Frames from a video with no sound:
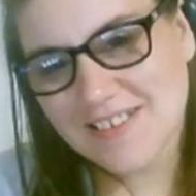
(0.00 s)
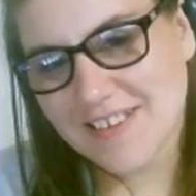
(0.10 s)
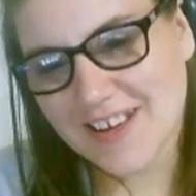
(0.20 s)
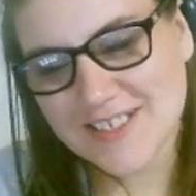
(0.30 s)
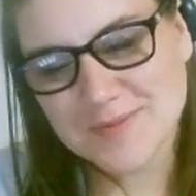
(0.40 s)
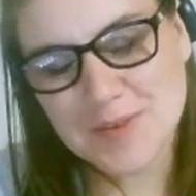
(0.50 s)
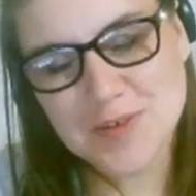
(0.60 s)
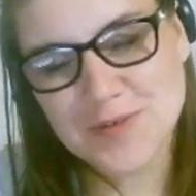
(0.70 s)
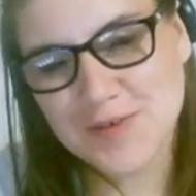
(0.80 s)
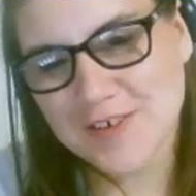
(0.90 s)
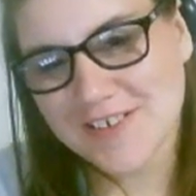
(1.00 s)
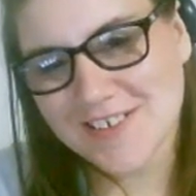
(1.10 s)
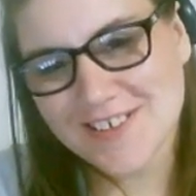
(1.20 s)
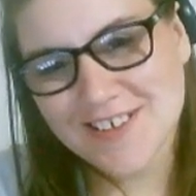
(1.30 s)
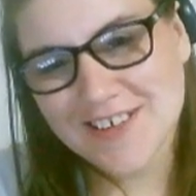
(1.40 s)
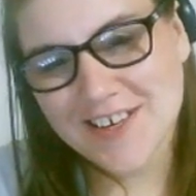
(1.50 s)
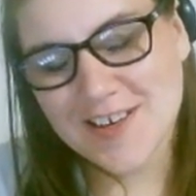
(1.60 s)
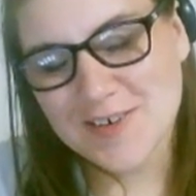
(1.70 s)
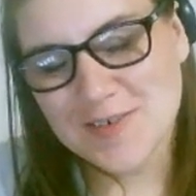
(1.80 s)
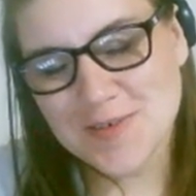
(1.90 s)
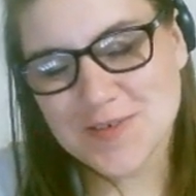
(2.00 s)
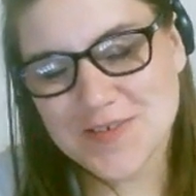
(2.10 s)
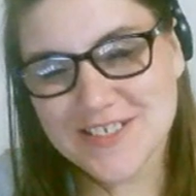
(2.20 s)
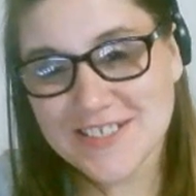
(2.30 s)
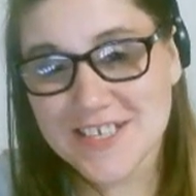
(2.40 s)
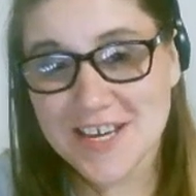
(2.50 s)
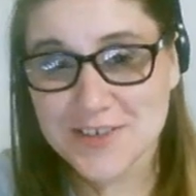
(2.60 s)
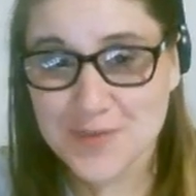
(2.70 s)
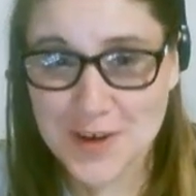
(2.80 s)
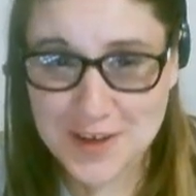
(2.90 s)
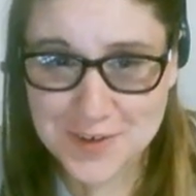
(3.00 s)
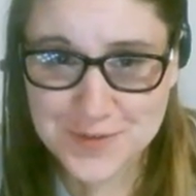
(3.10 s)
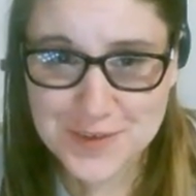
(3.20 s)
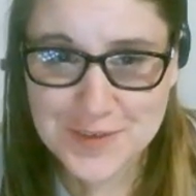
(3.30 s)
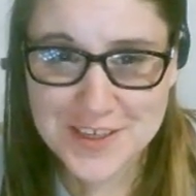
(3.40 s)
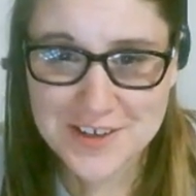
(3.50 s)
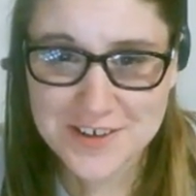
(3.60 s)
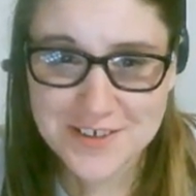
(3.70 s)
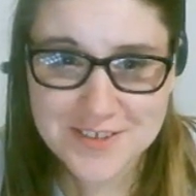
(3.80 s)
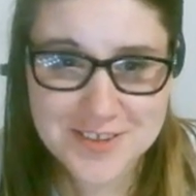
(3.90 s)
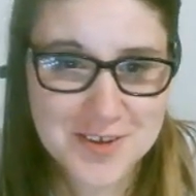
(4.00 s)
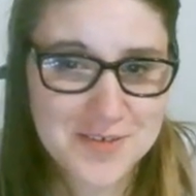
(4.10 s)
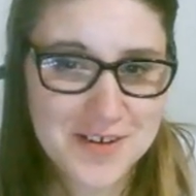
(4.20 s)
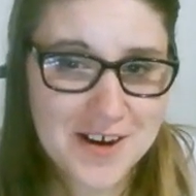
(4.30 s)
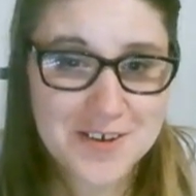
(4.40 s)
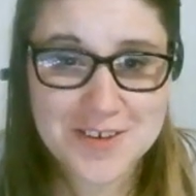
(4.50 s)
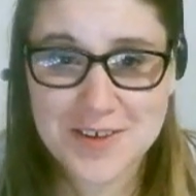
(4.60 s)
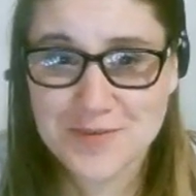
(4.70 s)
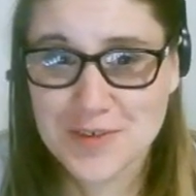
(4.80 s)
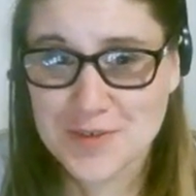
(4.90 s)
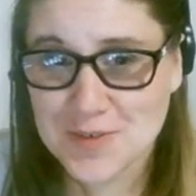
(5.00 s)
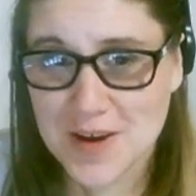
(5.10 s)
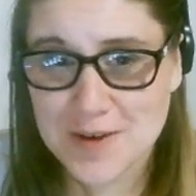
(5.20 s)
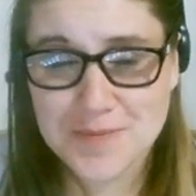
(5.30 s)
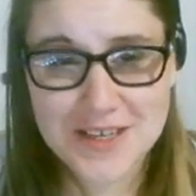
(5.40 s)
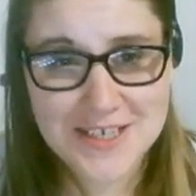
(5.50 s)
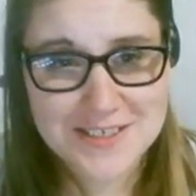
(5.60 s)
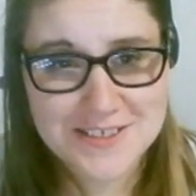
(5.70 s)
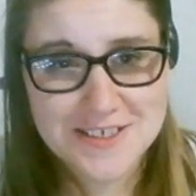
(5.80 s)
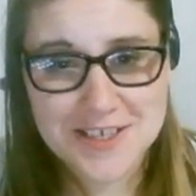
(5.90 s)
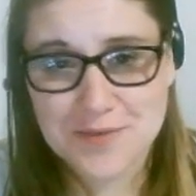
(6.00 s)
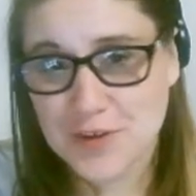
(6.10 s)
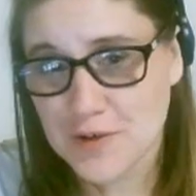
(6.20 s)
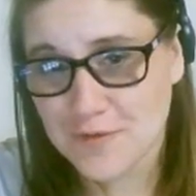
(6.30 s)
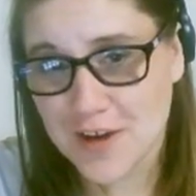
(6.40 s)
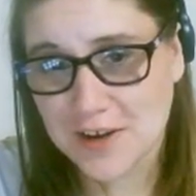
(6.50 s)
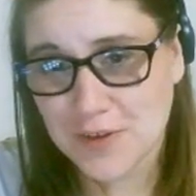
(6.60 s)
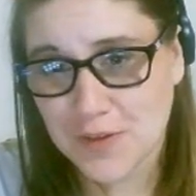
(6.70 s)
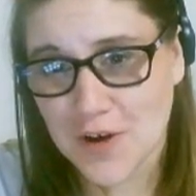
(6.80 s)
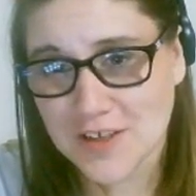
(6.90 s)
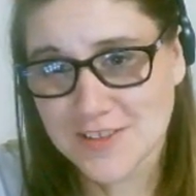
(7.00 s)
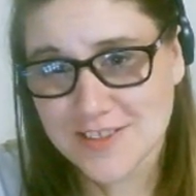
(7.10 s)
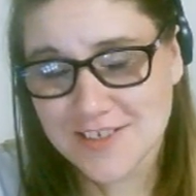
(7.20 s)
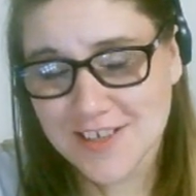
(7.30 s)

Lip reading: That's beautiful. Well, we're reaching the end of our interview here, so I'll give you a minute to give your final thoughts,